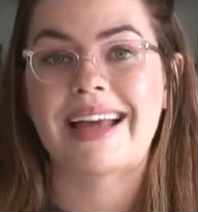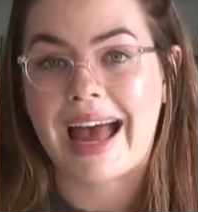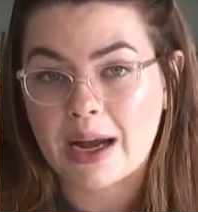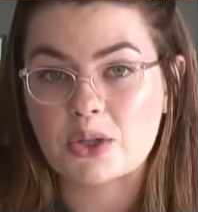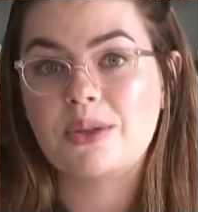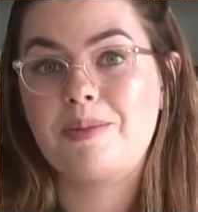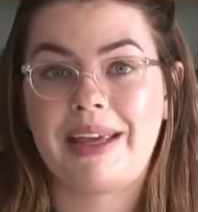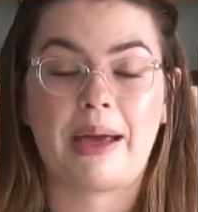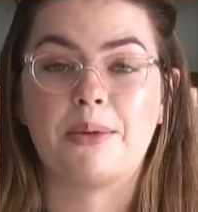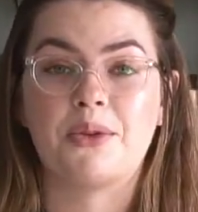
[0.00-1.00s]
to actually
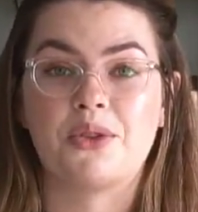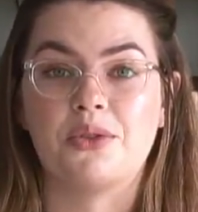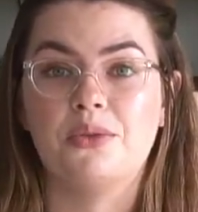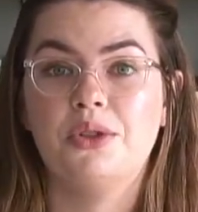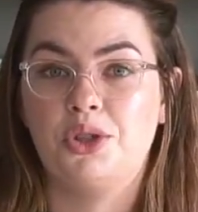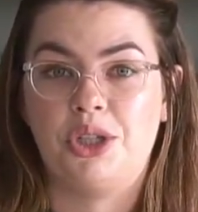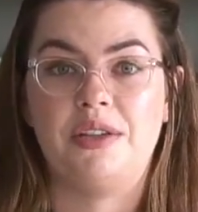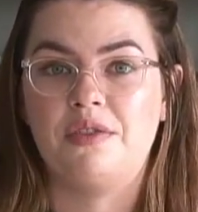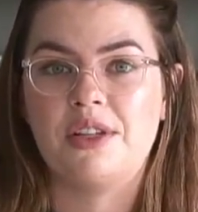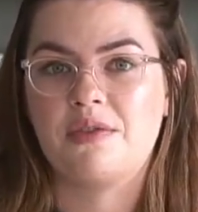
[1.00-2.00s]
be able to
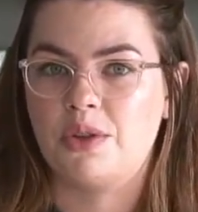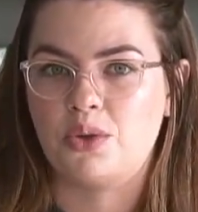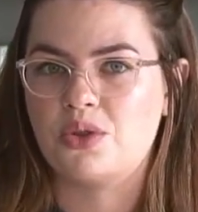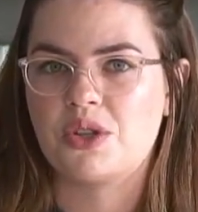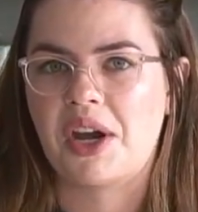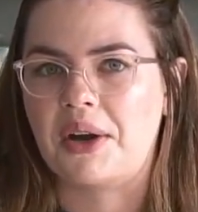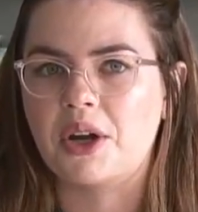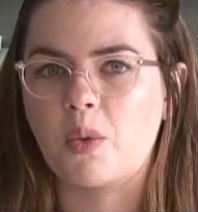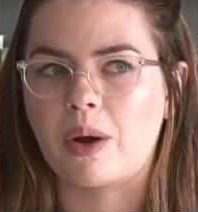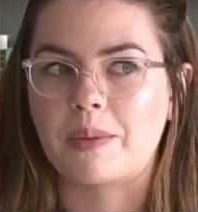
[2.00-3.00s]
achieve this fusion
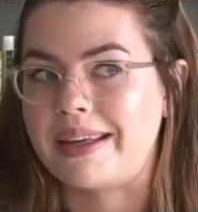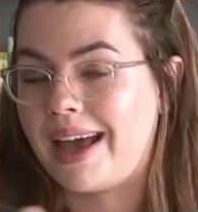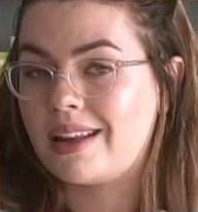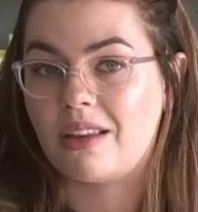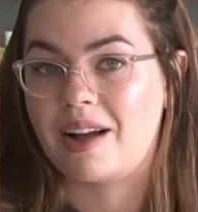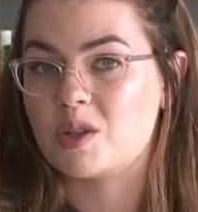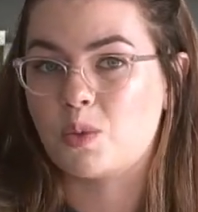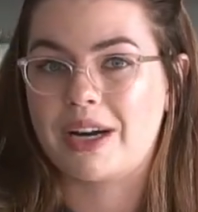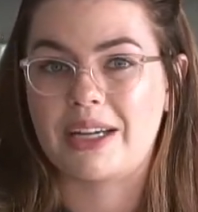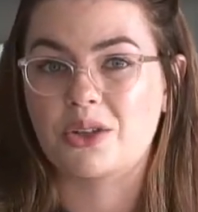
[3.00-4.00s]
scenario where we get
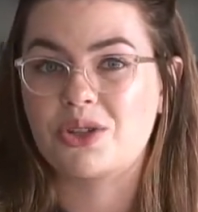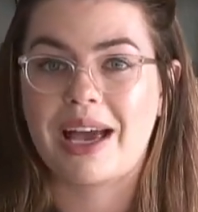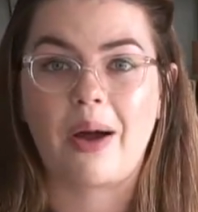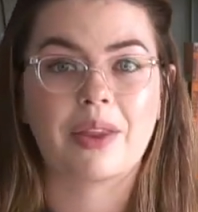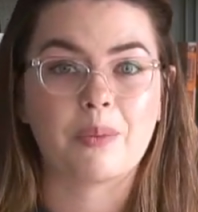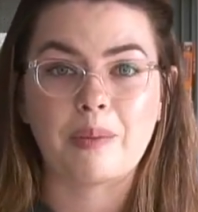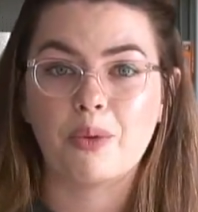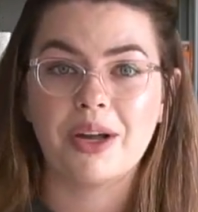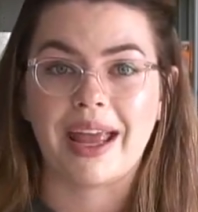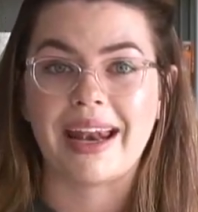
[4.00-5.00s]
lots more energy out than we
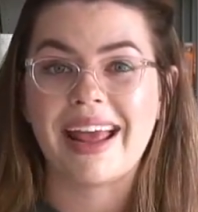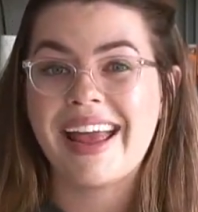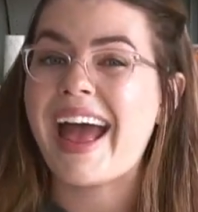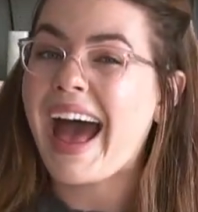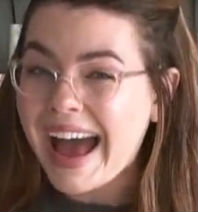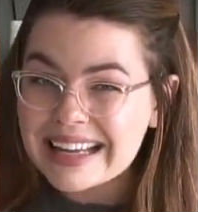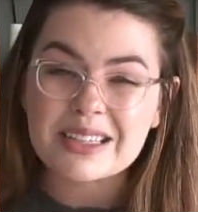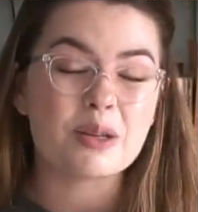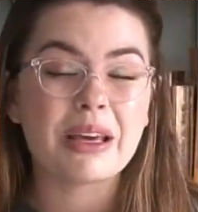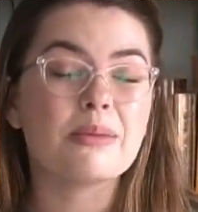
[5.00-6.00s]
put in,
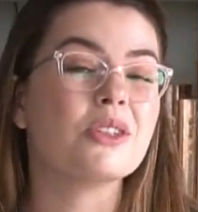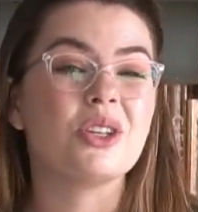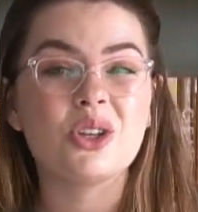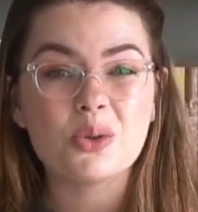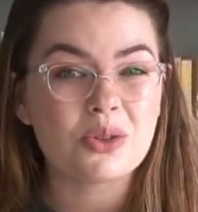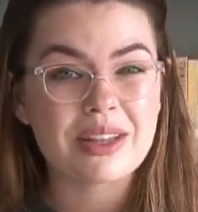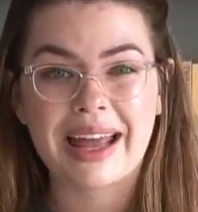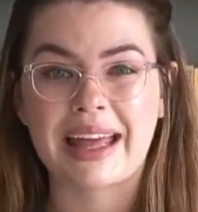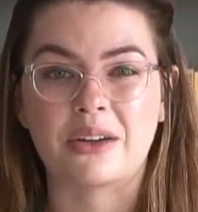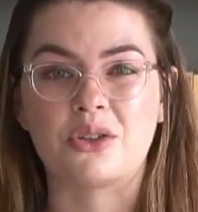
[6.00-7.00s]
and to be able to use
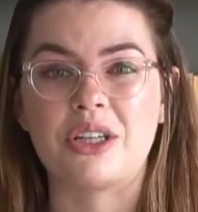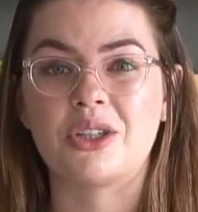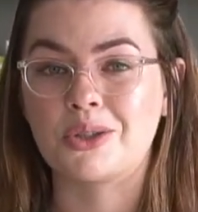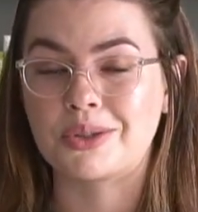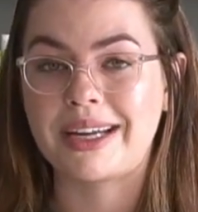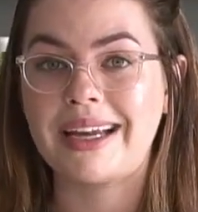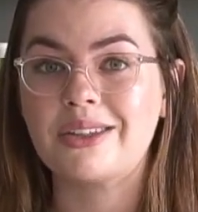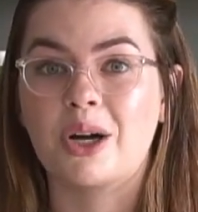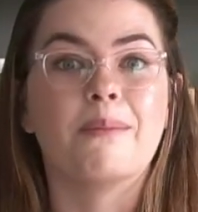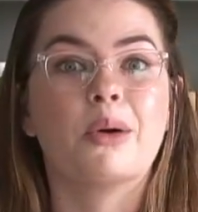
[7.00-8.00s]
that energy to
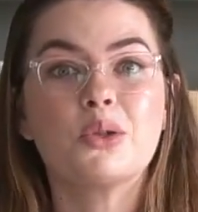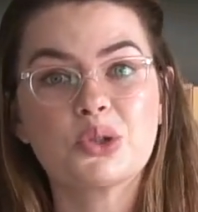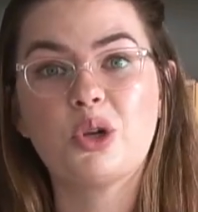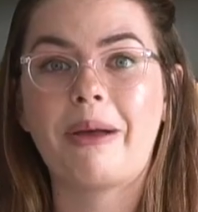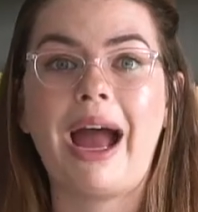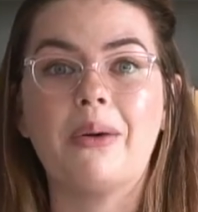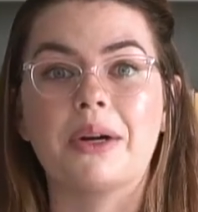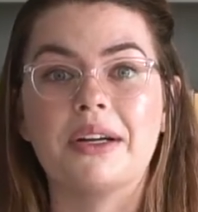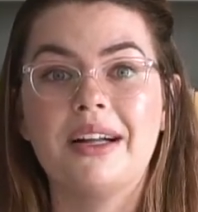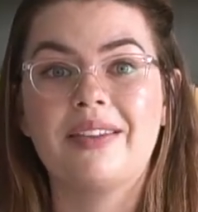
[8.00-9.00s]
create commercial
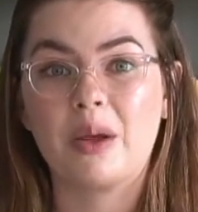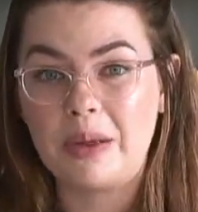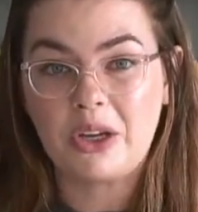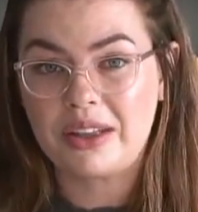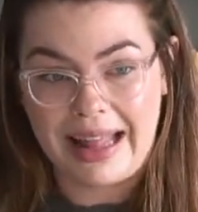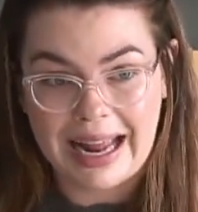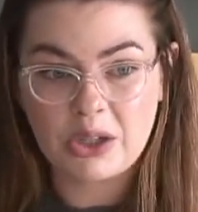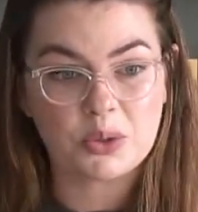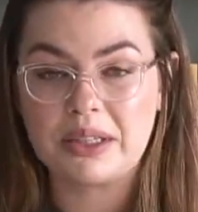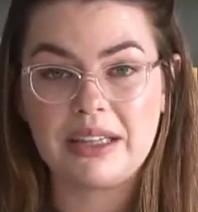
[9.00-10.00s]
power that we could
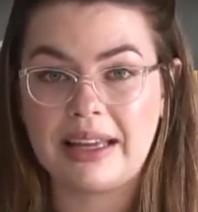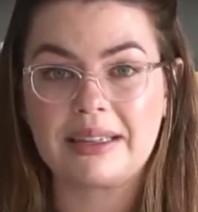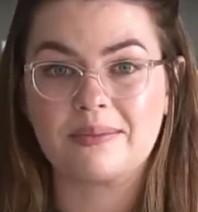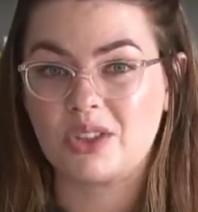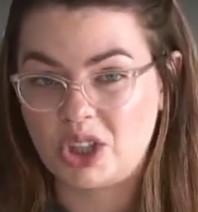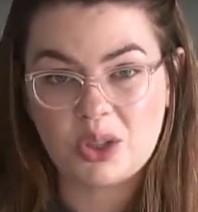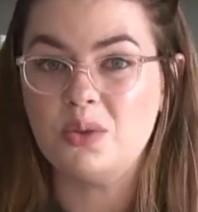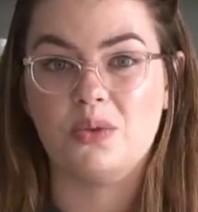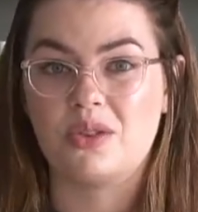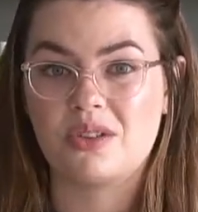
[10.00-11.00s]
actually like
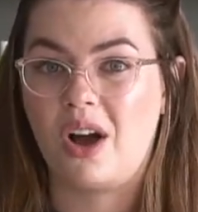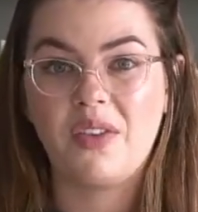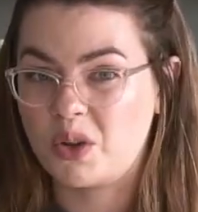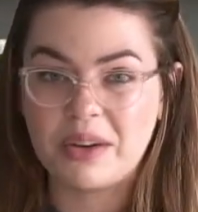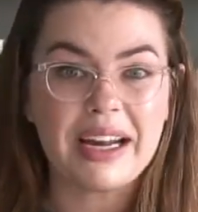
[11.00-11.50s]
use on the